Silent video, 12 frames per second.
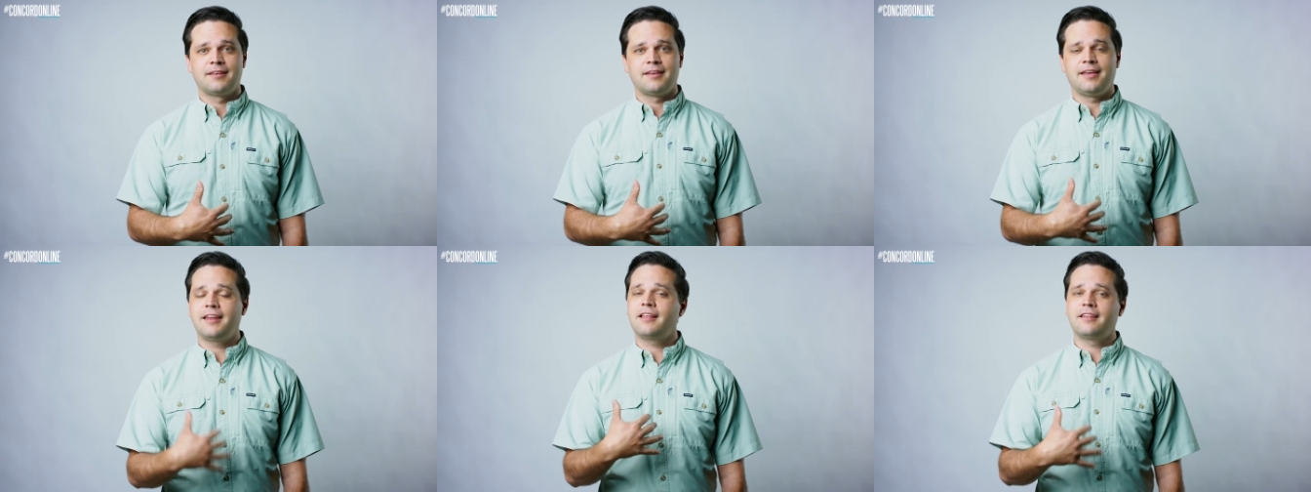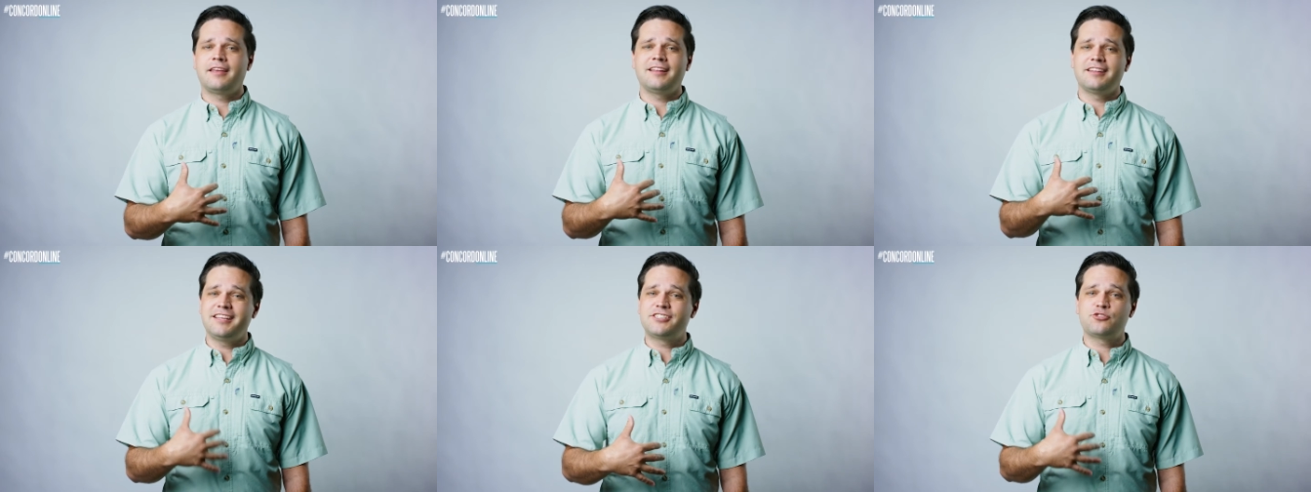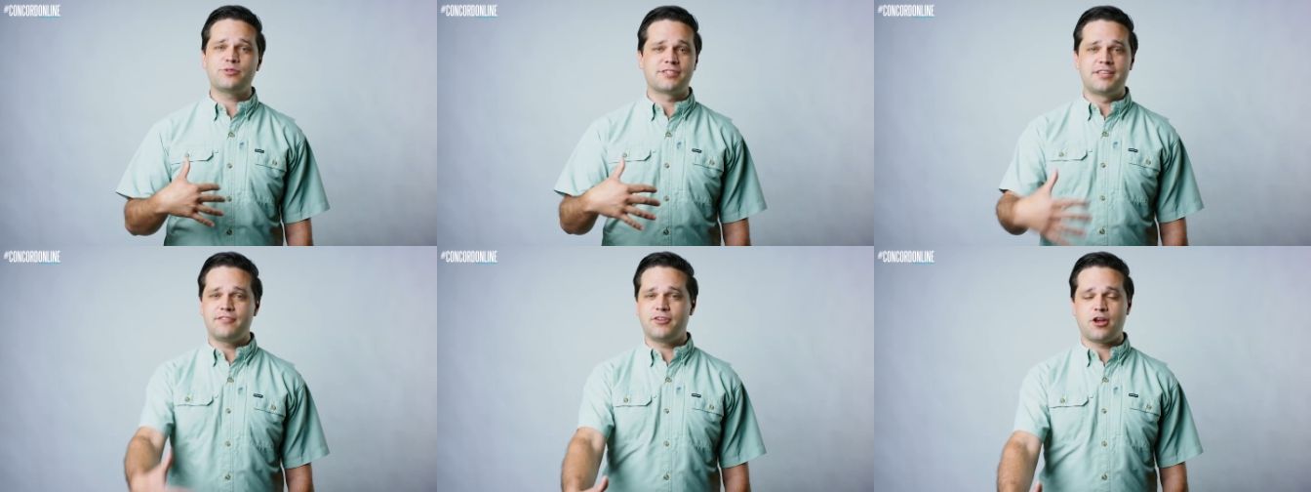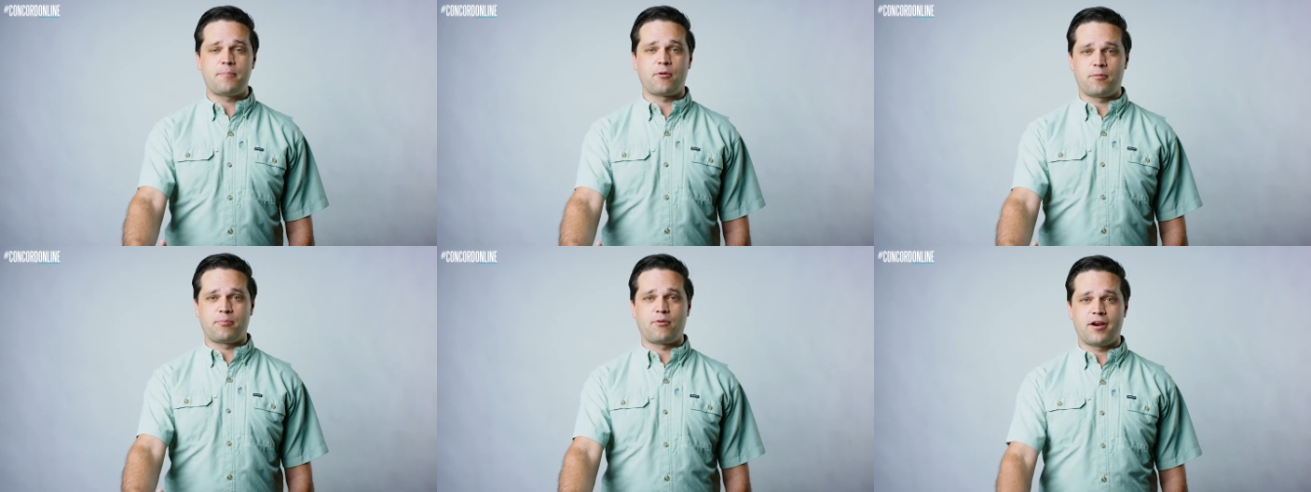it, it leads to us giving up
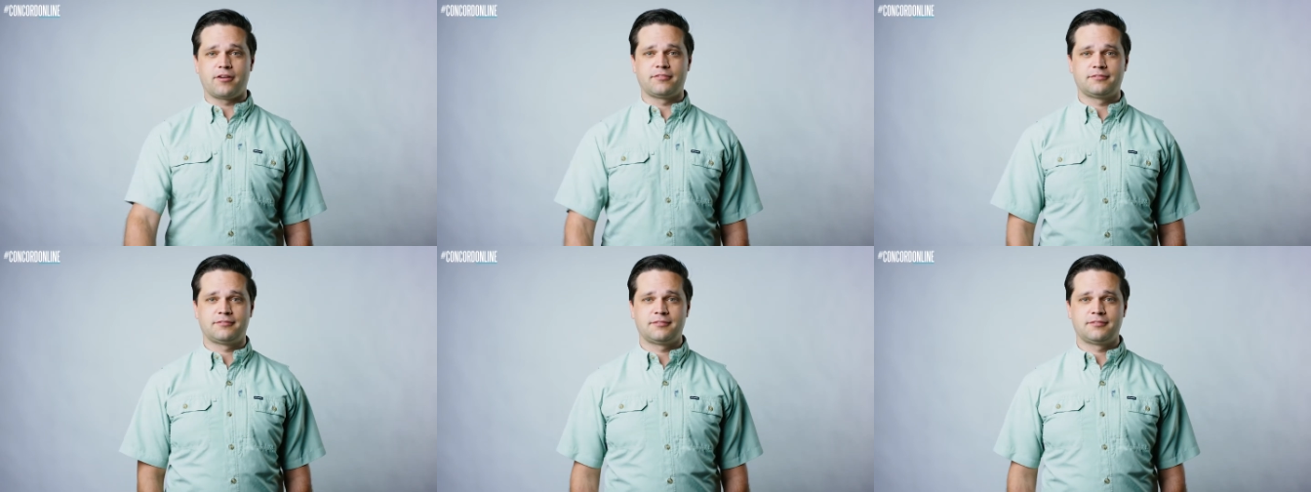on prayer.